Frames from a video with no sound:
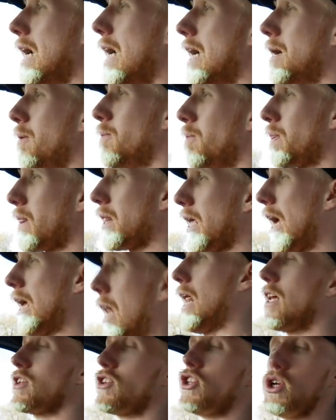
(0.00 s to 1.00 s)
Um,
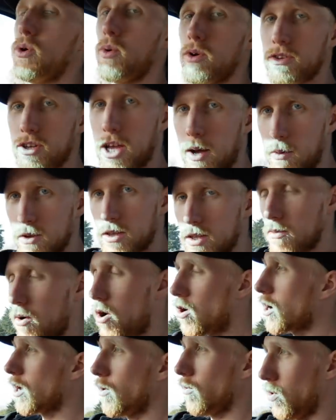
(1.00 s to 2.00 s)
and as new ones come onto
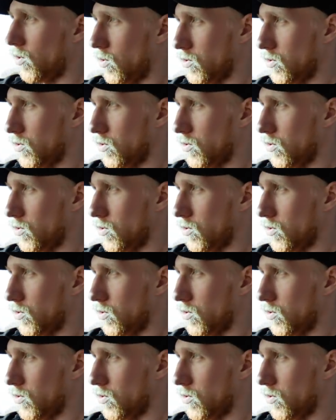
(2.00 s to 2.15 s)
the market,